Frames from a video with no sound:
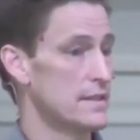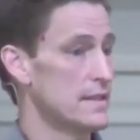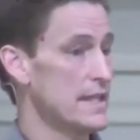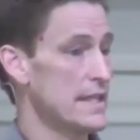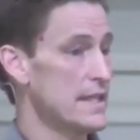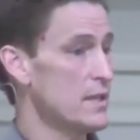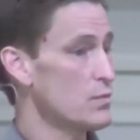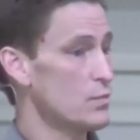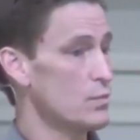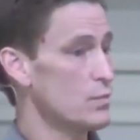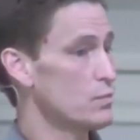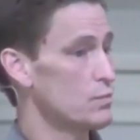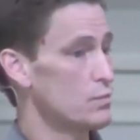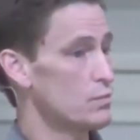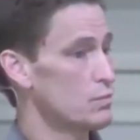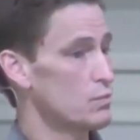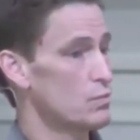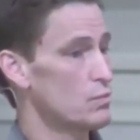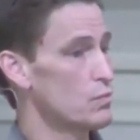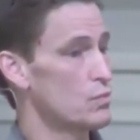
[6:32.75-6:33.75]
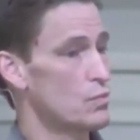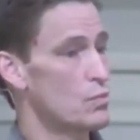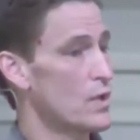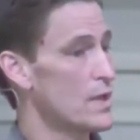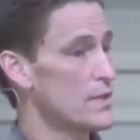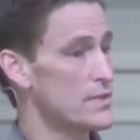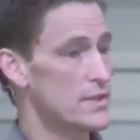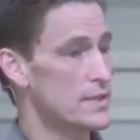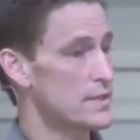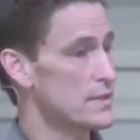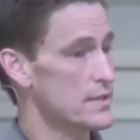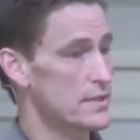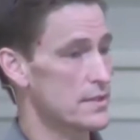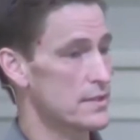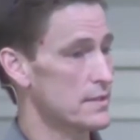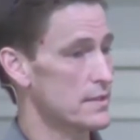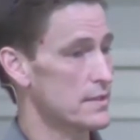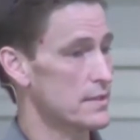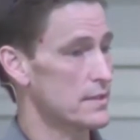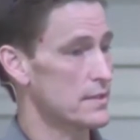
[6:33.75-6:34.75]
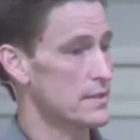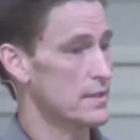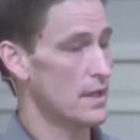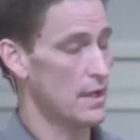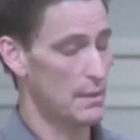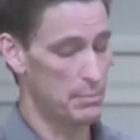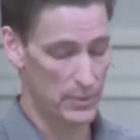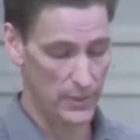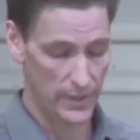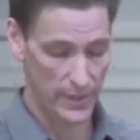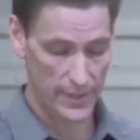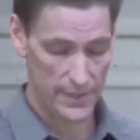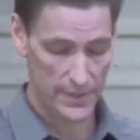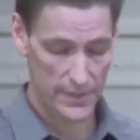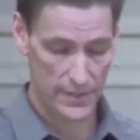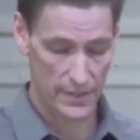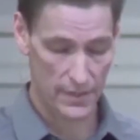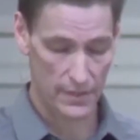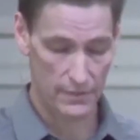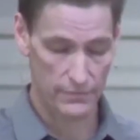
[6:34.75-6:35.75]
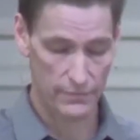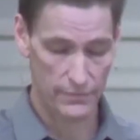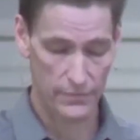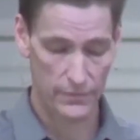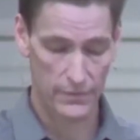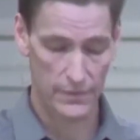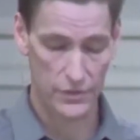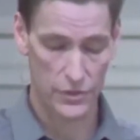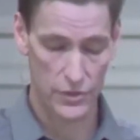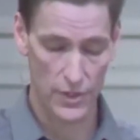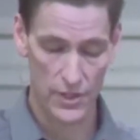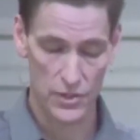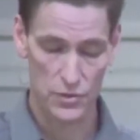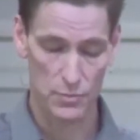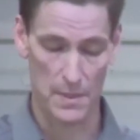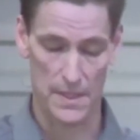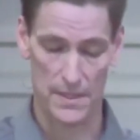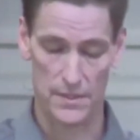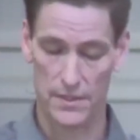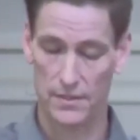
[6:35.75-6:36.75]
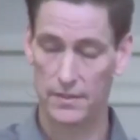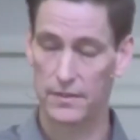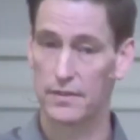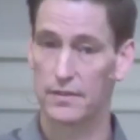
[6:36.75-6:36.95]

it wasn't a place of judgment.